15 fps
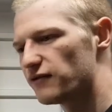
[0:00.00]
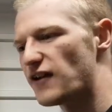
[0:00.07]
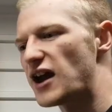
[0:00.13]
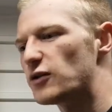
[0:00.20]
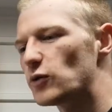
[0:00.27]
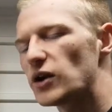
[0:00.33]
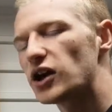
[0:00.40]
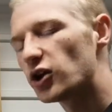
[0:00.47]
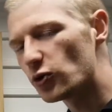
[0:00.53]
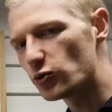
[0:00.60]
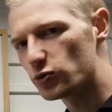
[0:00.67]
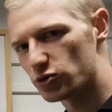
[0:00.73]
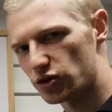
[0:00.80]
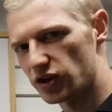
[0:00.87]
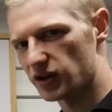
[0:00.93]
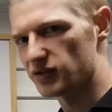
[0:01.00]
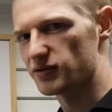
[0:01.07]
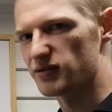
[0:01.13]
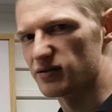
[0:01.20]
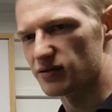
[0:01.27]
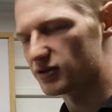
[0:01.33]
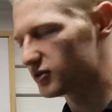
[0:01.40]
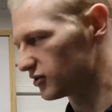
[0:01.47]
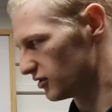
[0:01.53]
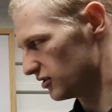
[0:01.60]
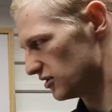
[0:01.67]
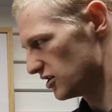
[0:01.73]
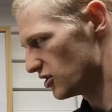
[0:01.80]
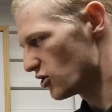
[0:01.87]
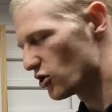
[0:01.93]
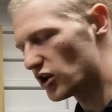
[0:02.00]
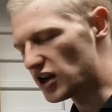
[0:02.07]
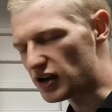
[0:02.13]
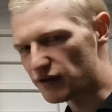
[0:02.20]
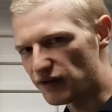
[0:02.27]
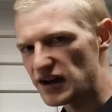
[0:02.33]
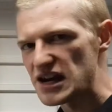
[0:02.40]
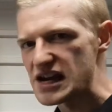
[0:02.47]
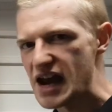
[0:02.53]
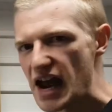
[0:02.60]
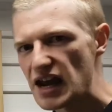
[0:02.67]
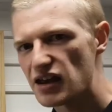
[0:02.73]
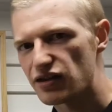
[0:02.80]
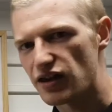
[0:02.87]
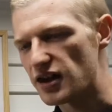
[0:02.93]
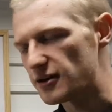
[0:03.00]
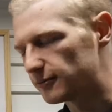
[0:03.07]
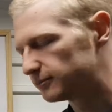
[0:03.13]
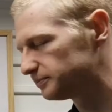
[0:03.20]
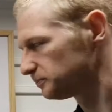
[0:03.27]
fed with nutrients, you don't need to feed anything,